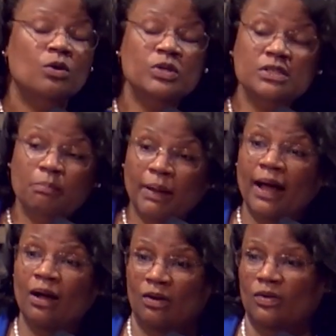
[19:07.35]
was
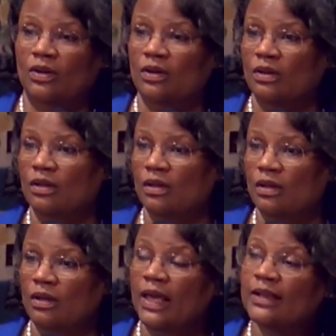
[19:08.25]
about
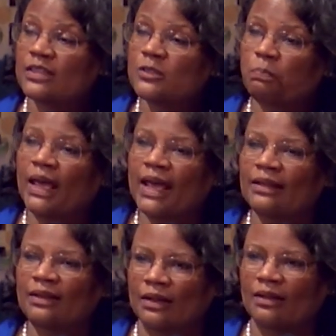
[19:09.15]

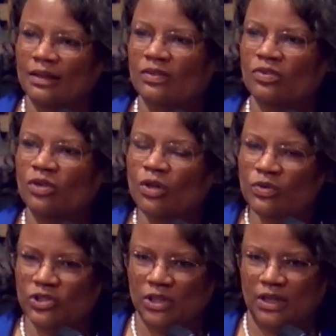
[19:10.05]
expanding this
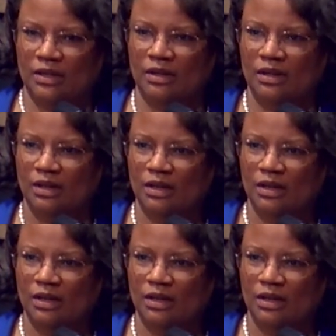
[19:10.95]
notion,